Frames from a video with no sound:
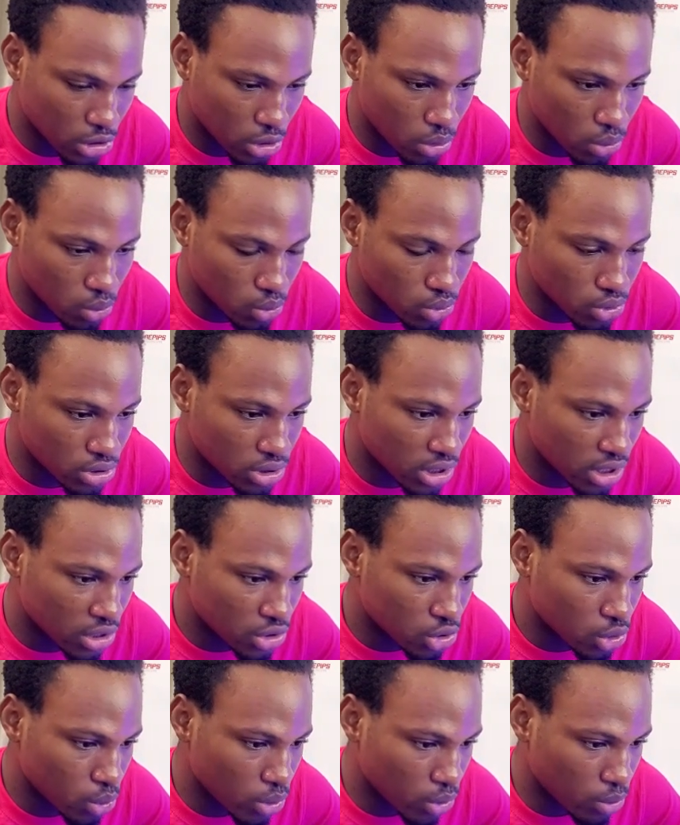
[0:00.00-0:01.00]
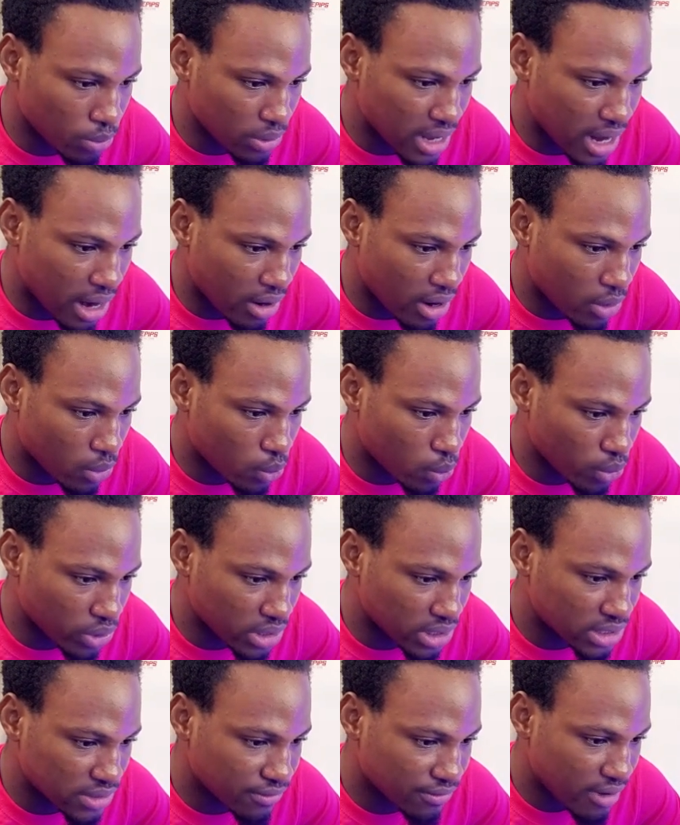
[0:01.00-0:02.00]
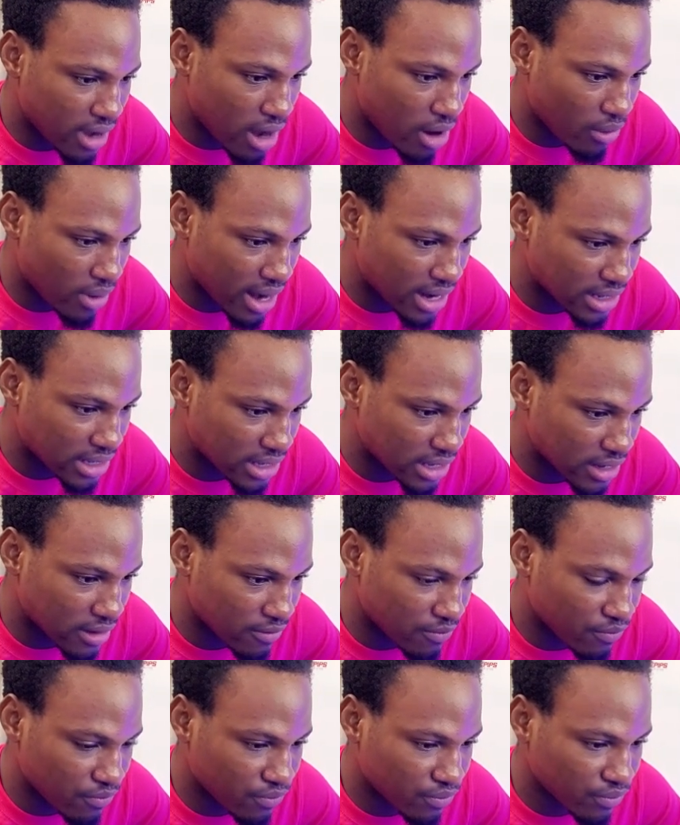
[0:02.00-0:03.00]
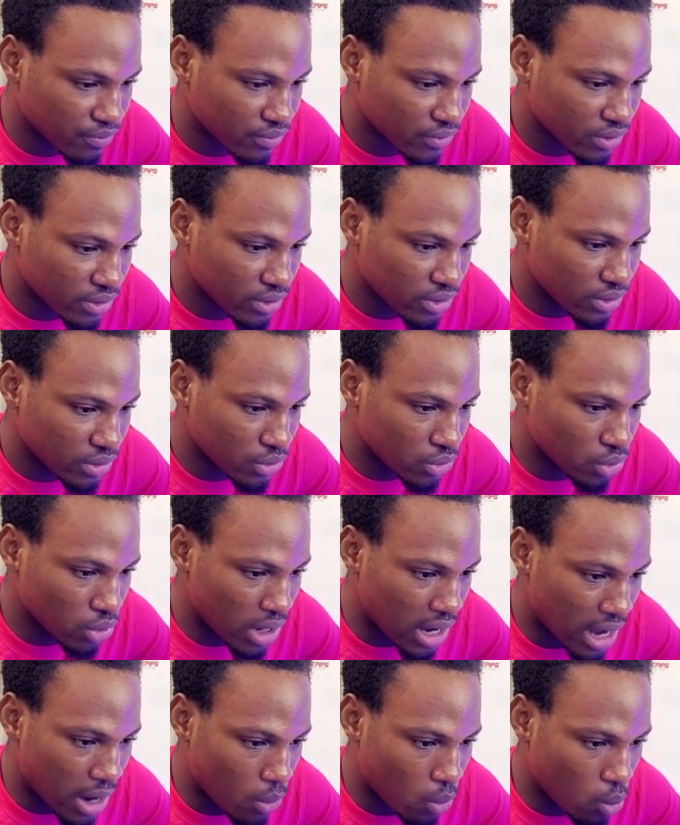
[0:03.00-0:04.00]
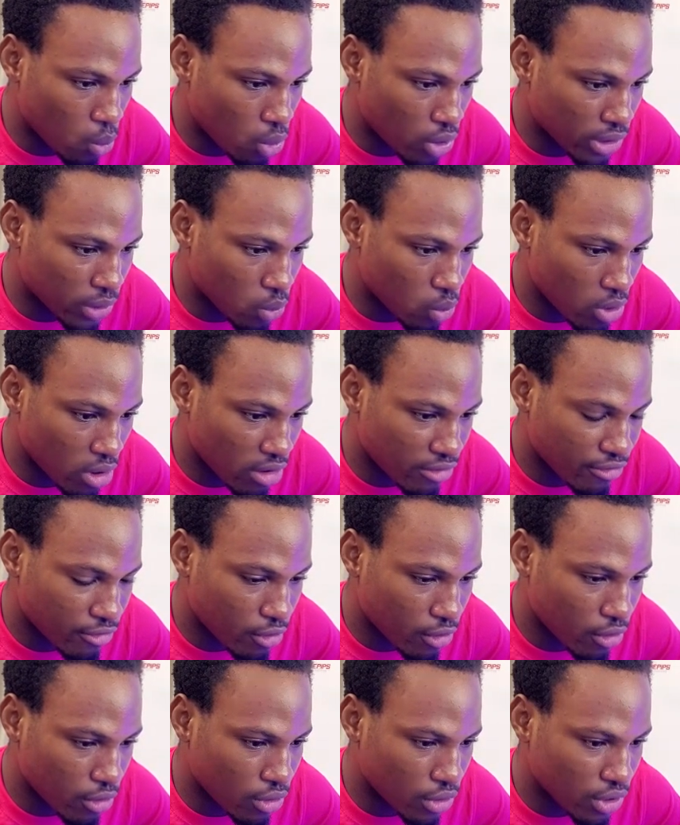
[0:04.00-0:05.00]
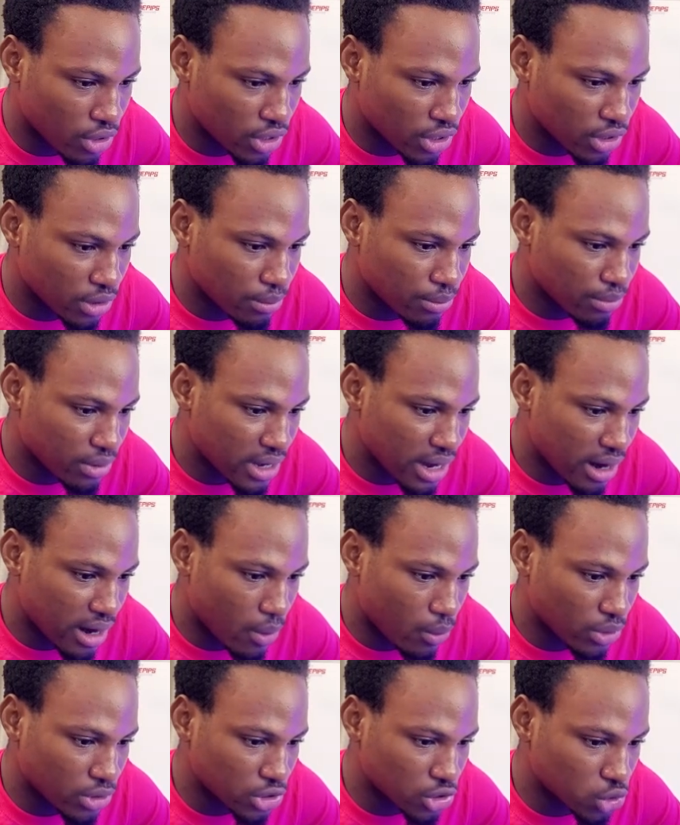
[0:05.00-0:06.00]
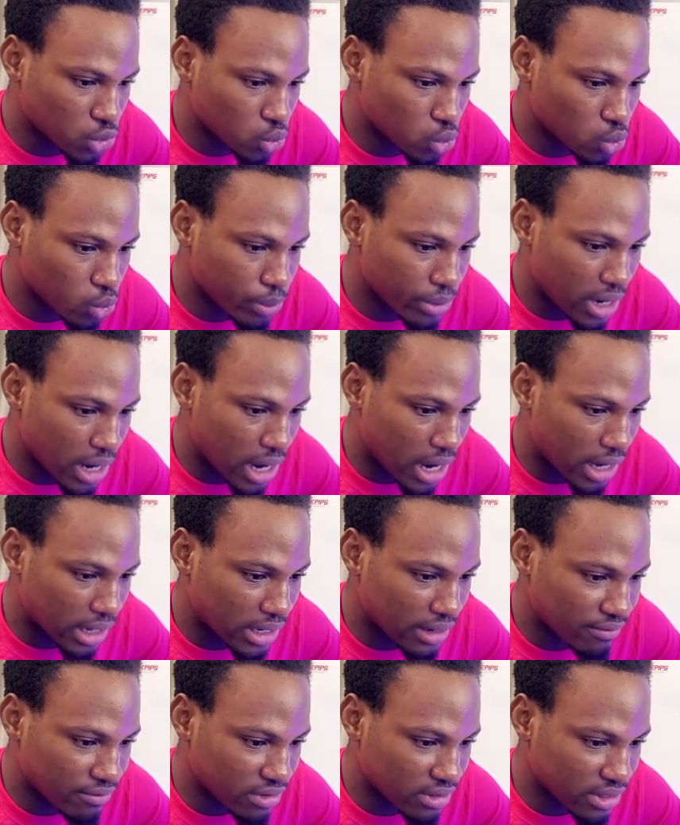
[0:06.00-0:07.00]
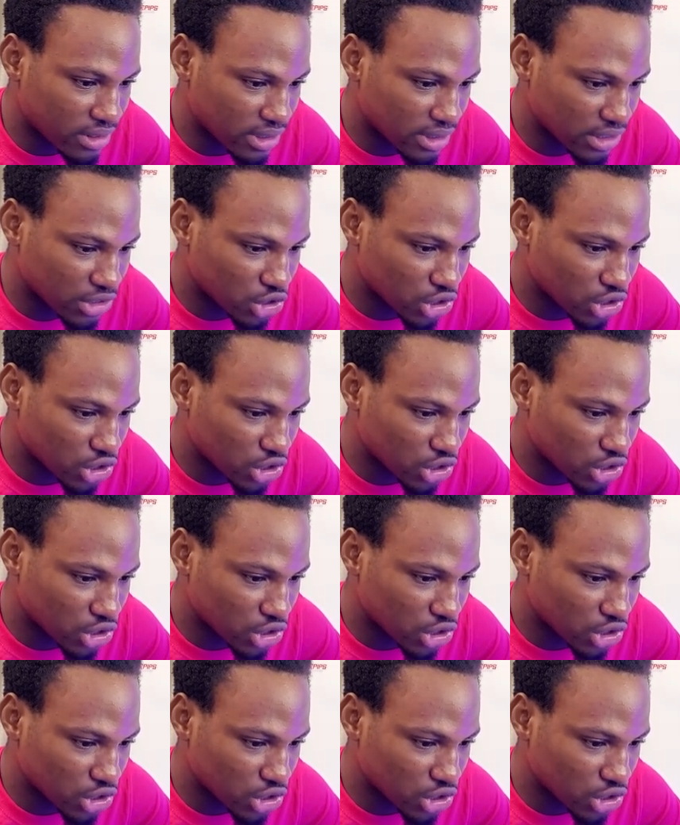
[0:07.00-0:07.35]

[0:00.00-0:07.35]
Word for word: close. So you want to play around with this file right here. Know how what it works for. Play around with this toolbar and everything.